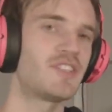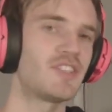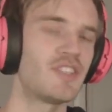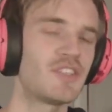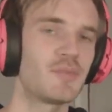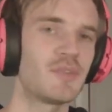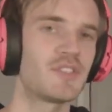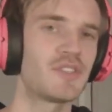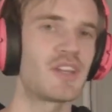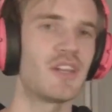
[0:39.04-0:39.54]

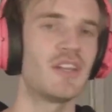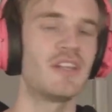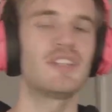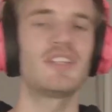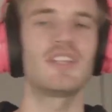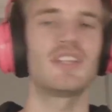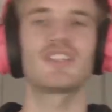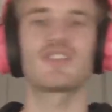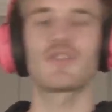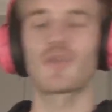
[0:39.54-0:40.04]
just what's gonna
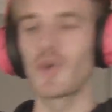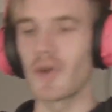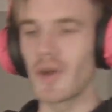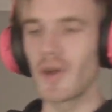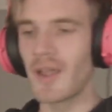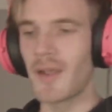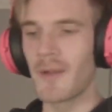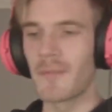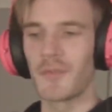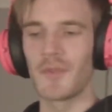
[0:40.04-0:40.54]

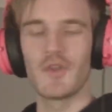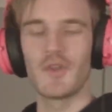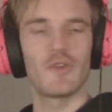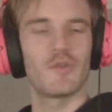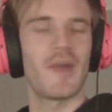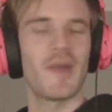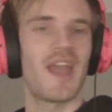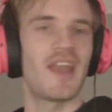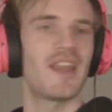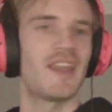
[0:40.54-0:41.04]
destroy
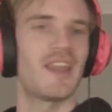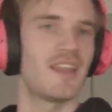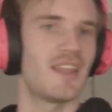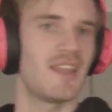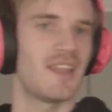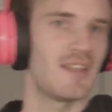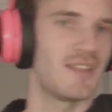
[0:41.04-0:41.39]
humanity.